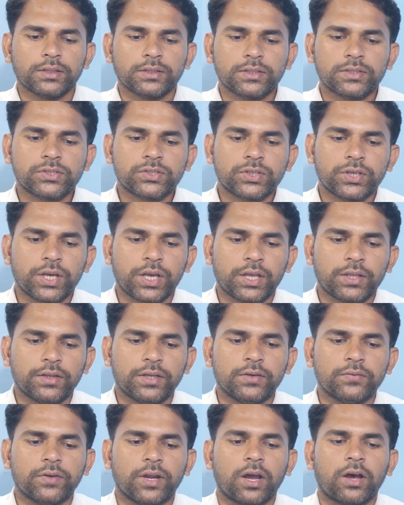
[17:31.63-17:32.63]
the change
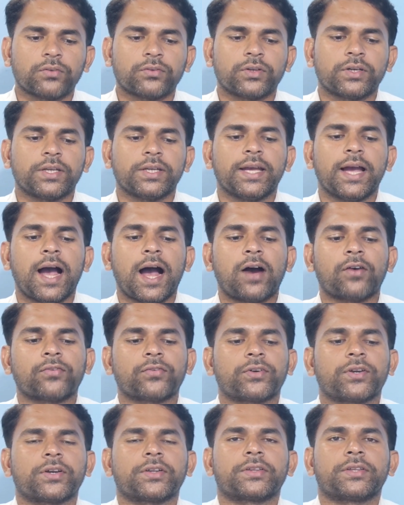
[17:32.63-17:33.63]
in velocity
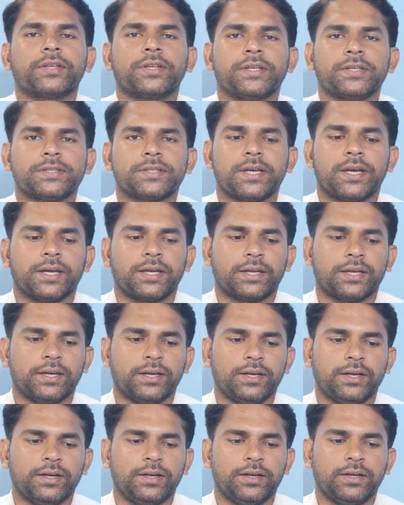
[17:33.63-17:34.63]
after 3
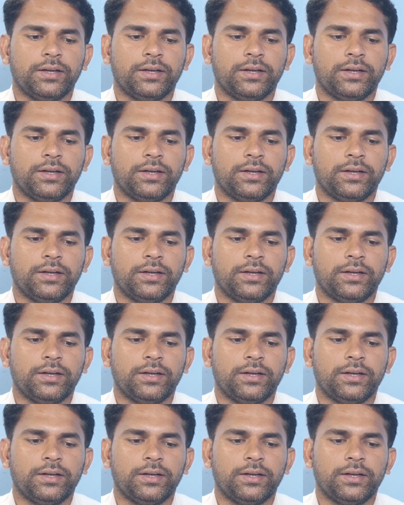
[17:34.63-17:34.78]
seconds.